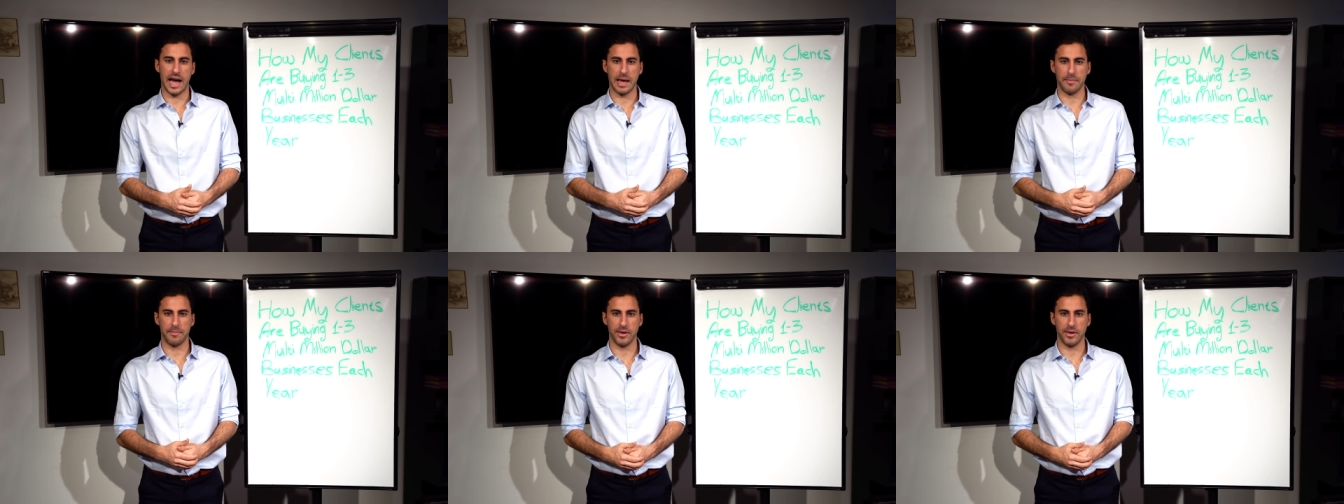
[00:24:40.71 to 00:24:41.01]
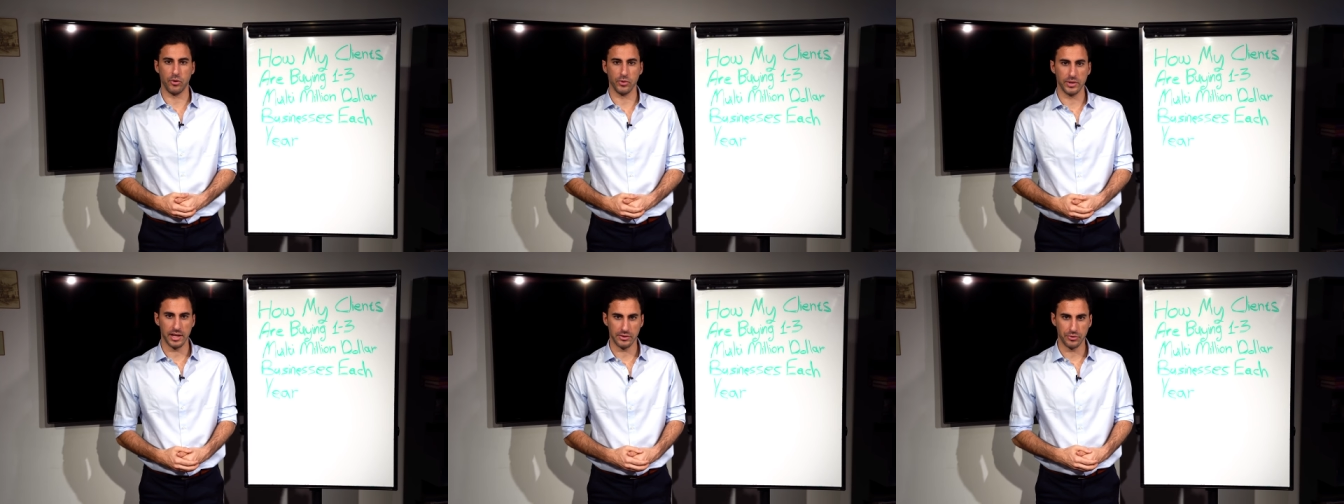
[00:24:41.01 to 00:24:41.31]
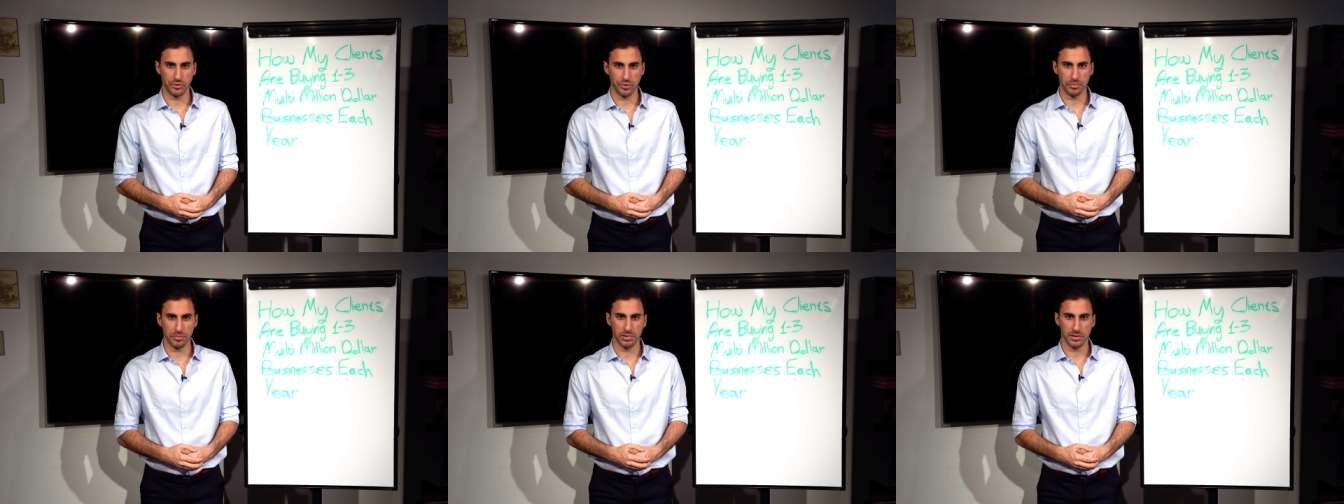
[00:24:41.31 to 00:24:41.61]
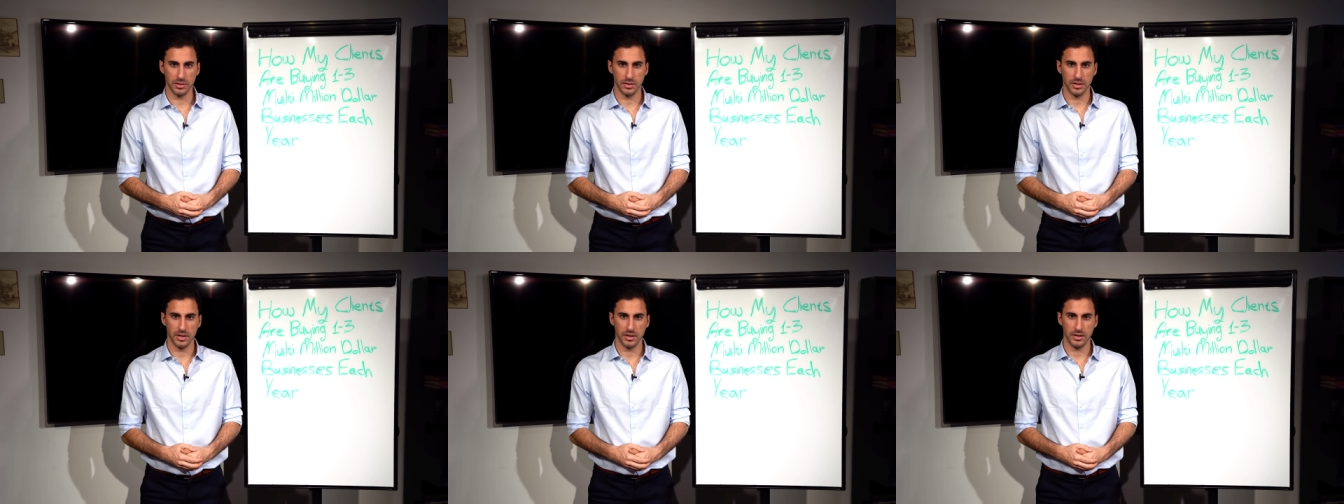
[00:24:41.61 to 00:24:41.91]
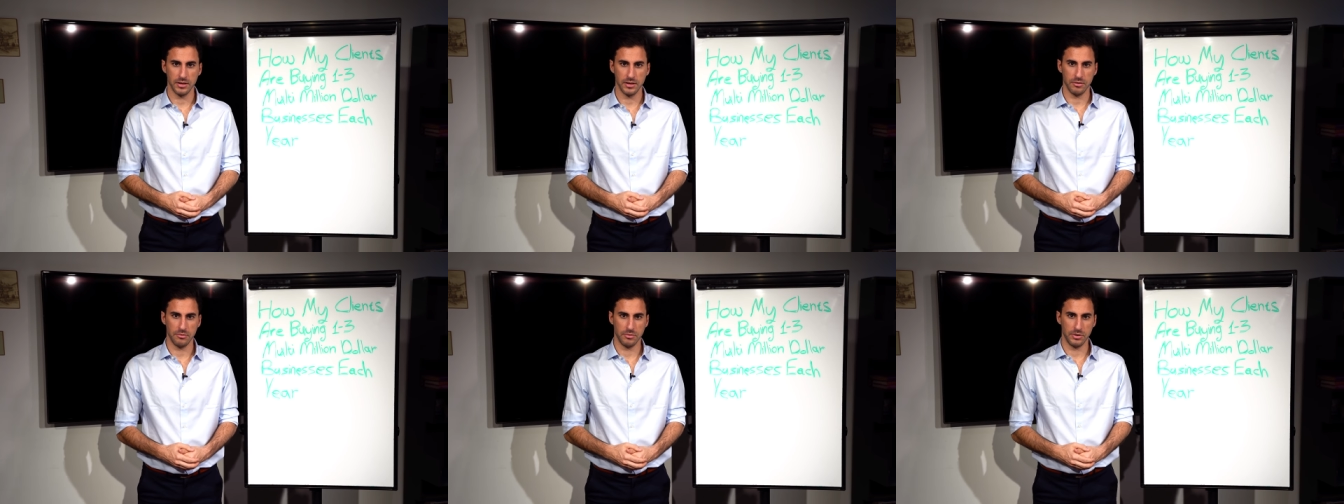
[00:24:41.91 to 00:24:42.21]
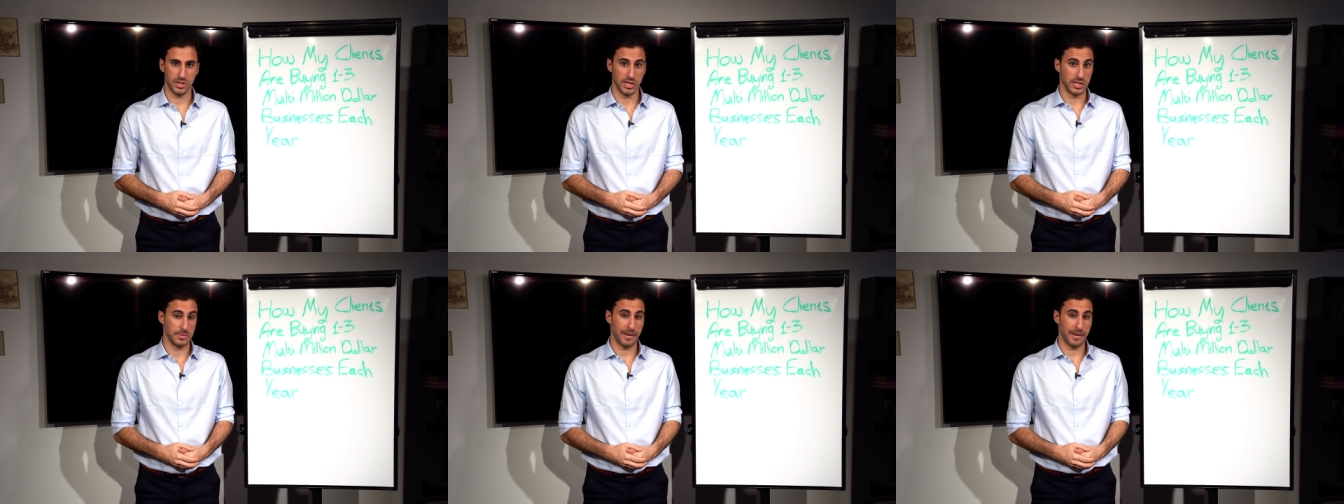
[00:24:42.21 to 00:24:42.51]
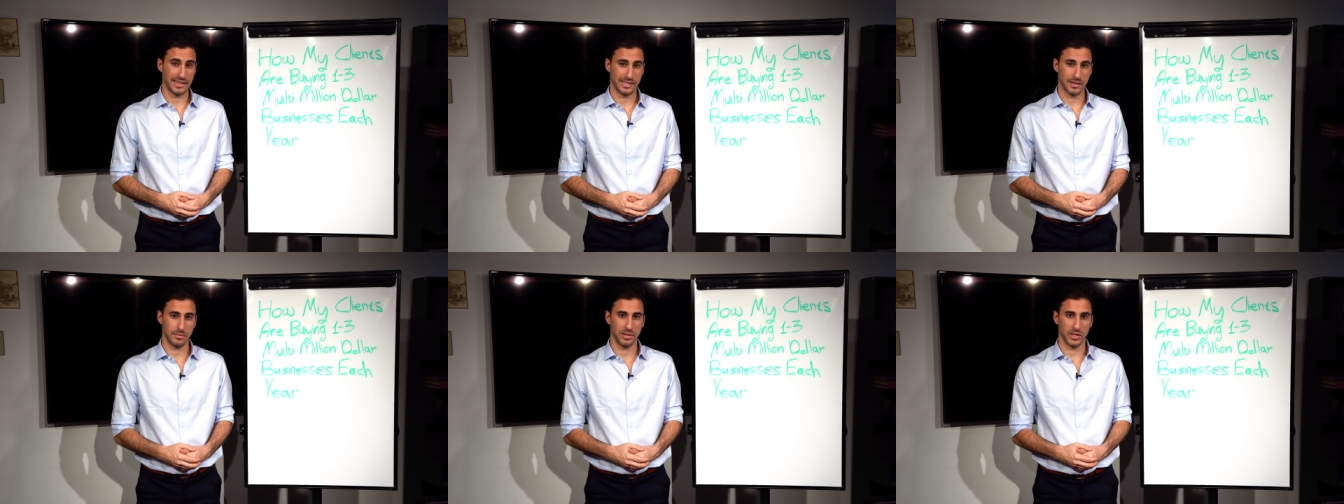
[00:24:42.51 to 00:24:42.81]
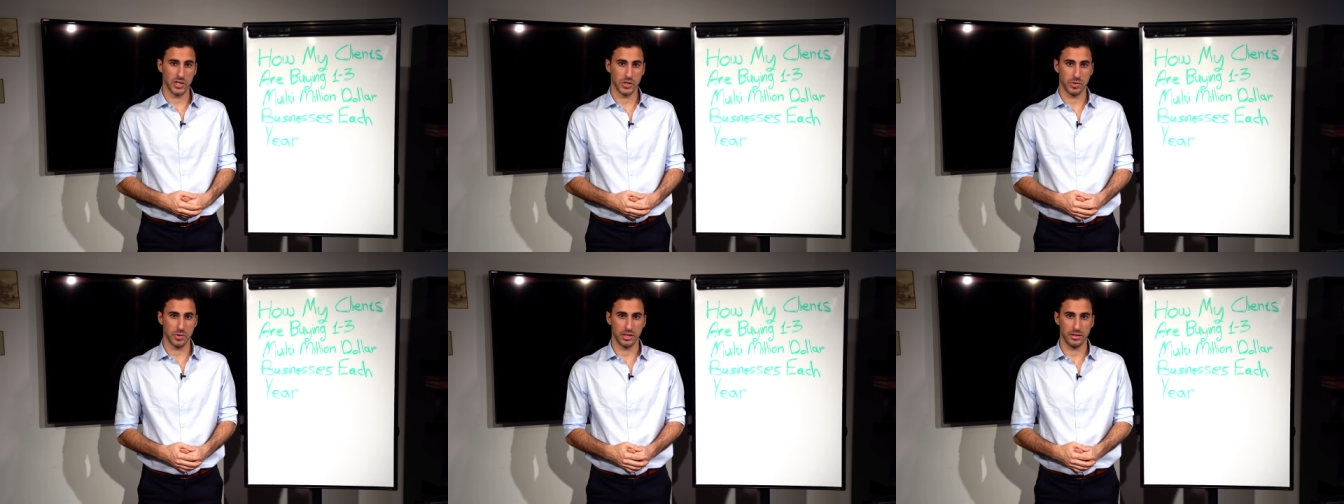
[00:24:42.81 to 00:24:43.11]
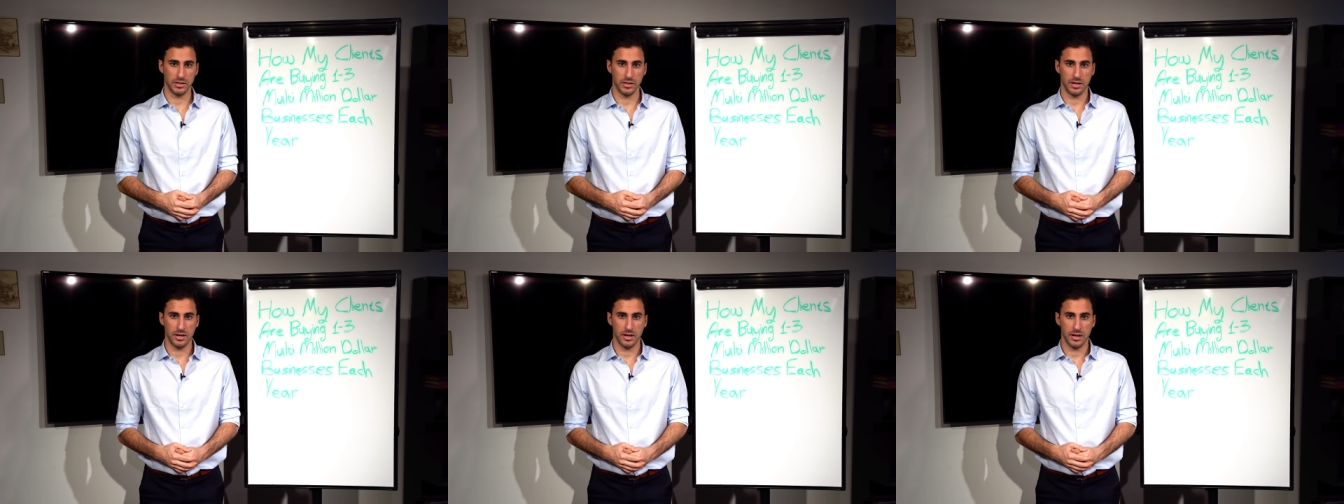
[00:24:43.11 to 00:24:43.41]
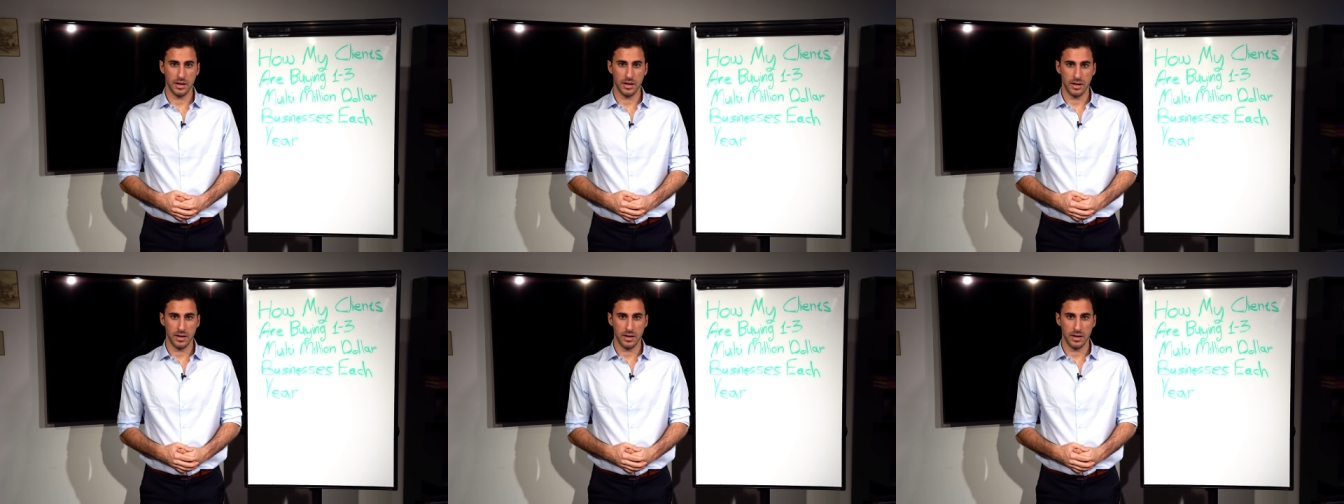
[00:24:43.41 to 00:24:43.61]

IPO that group which is possible as well.